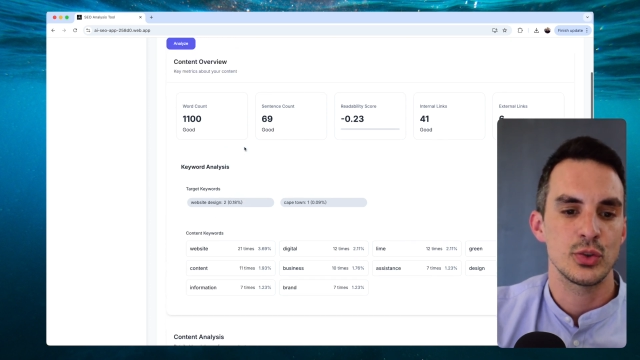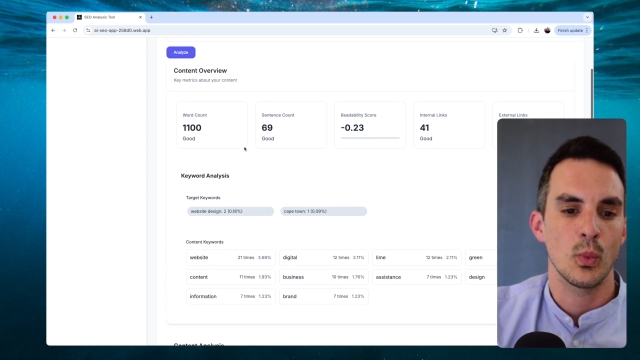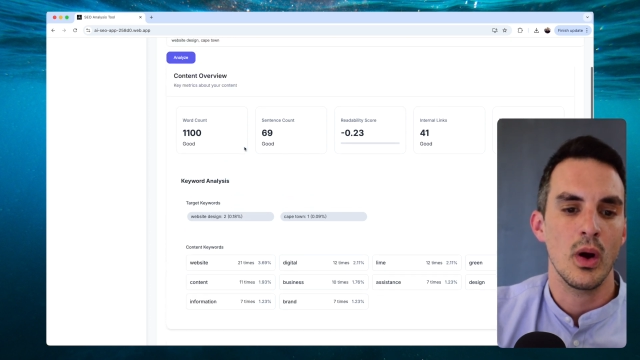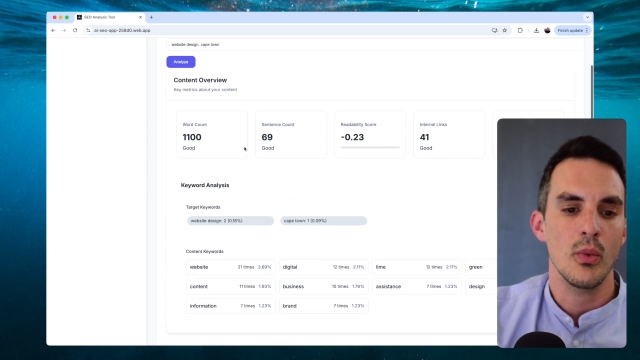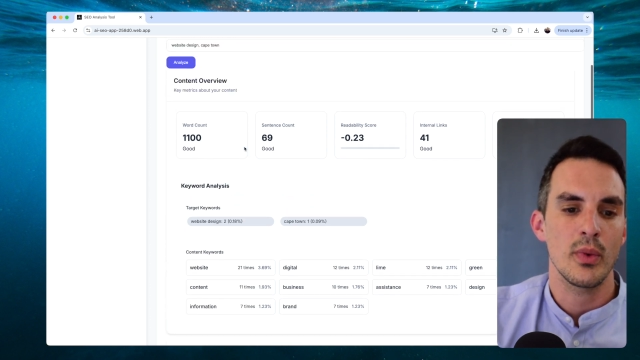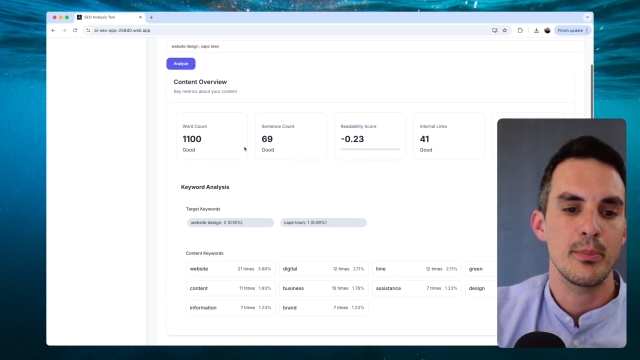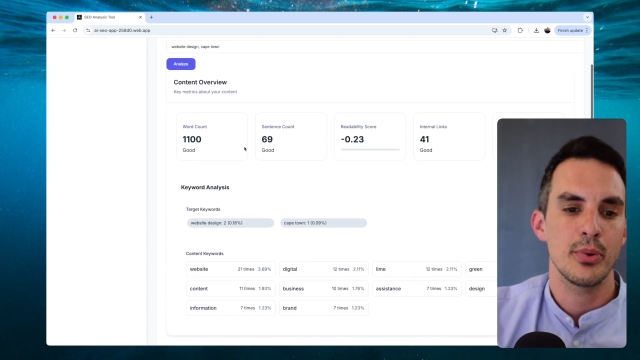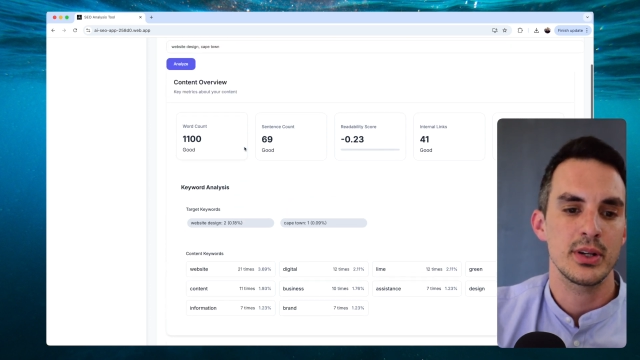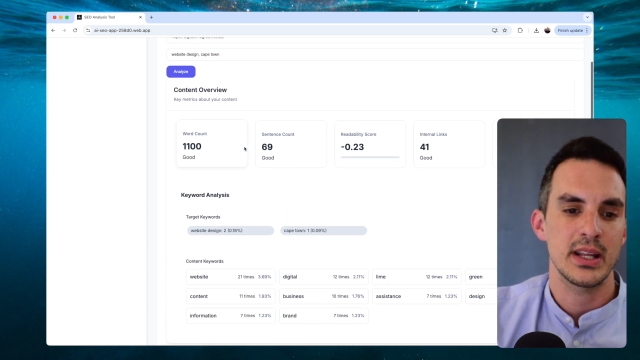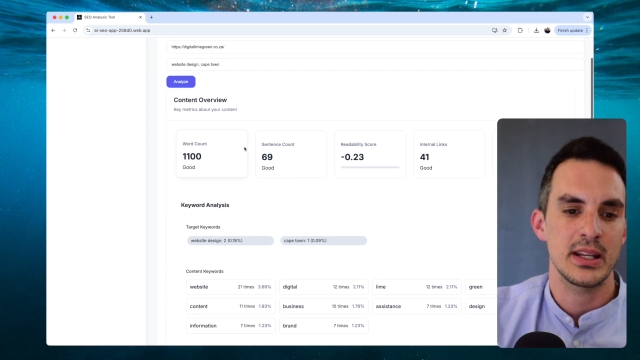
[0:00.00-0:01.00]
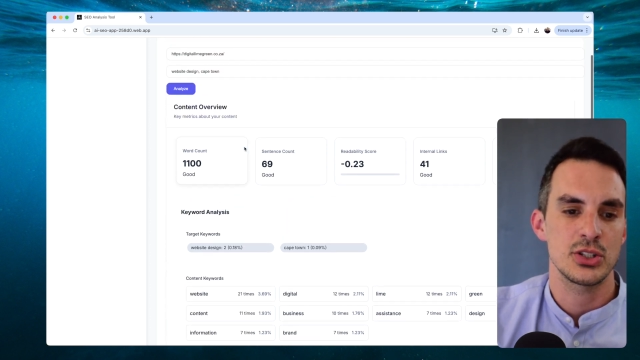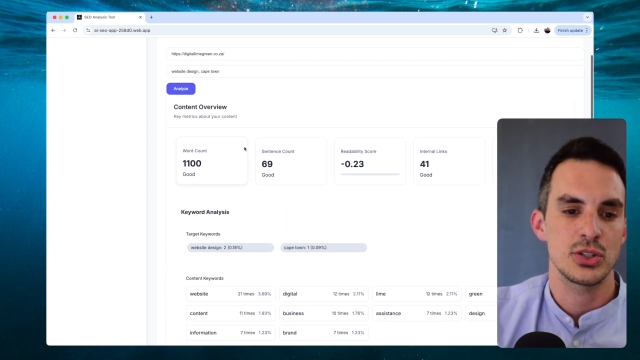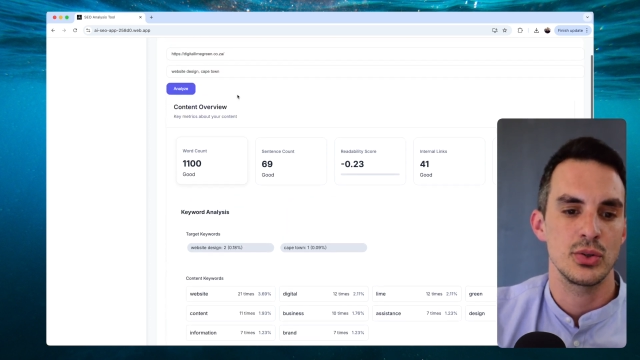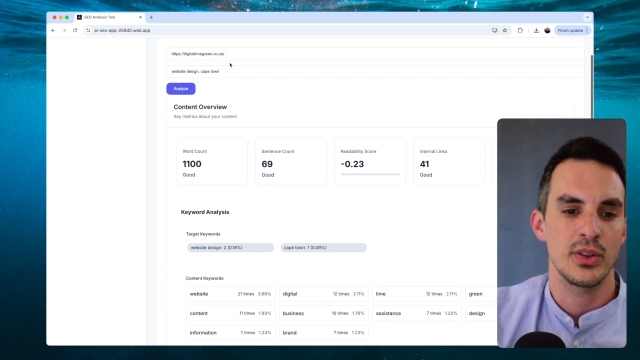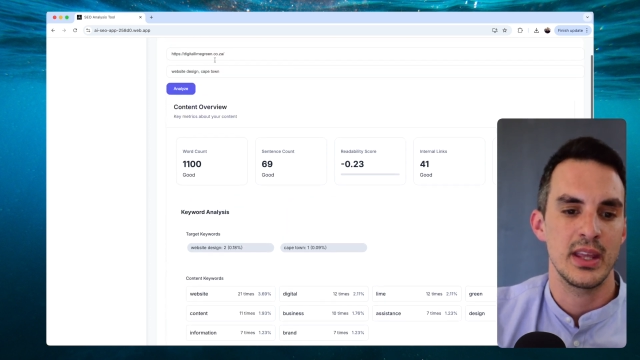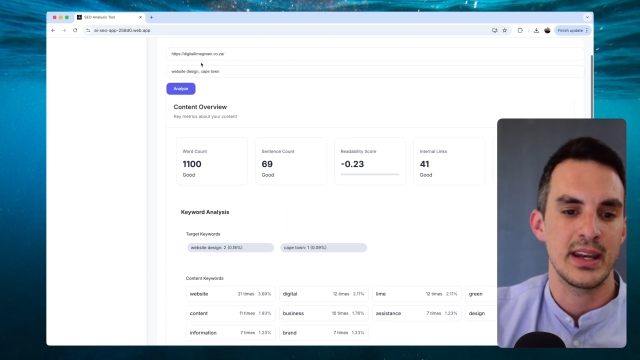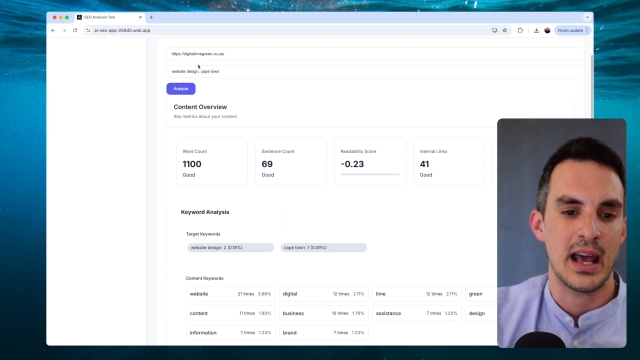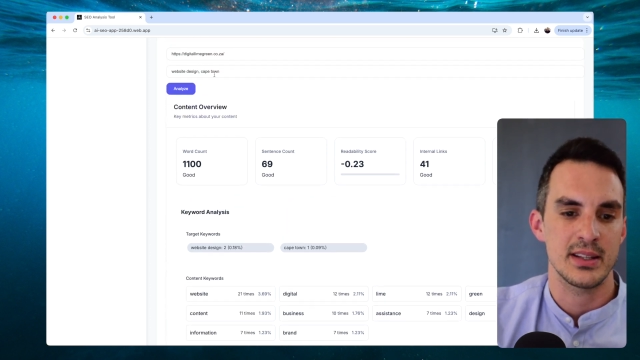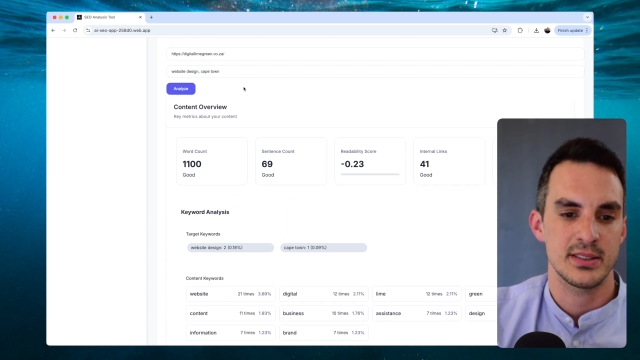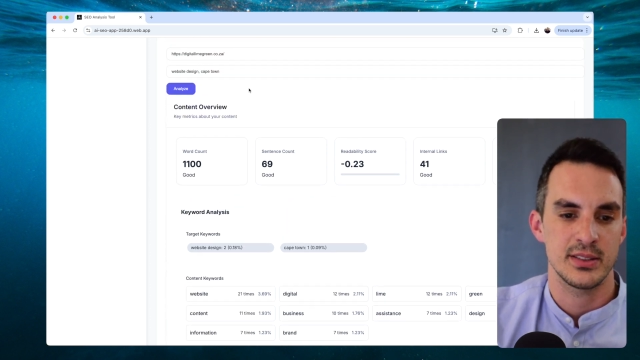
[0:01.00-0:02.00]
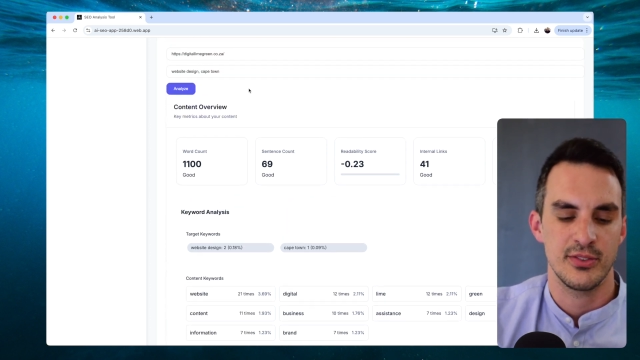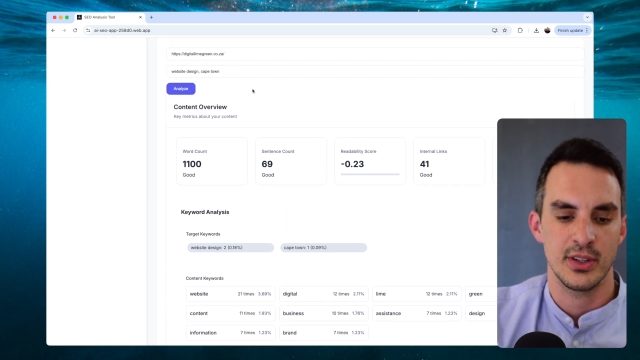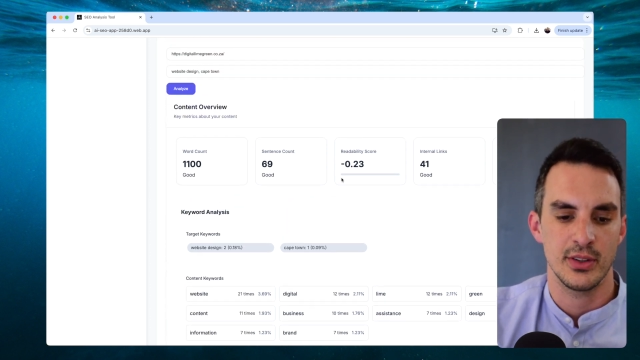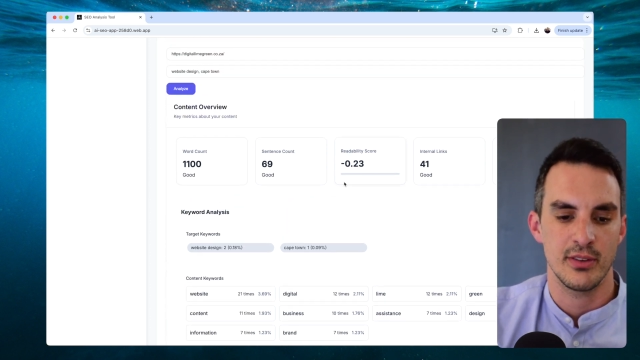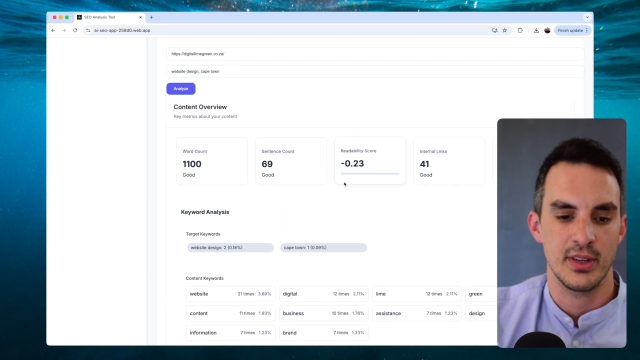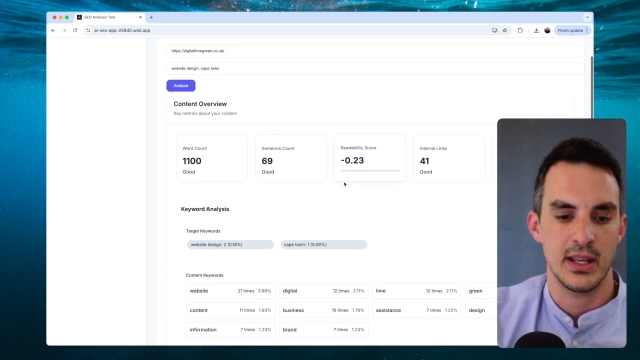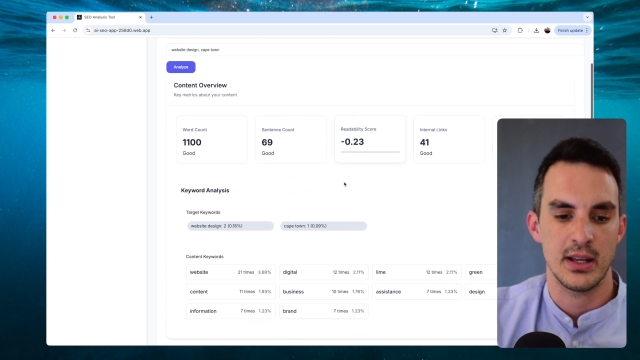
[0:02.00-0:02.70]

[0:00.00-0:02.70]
what we put into the analysis field over here.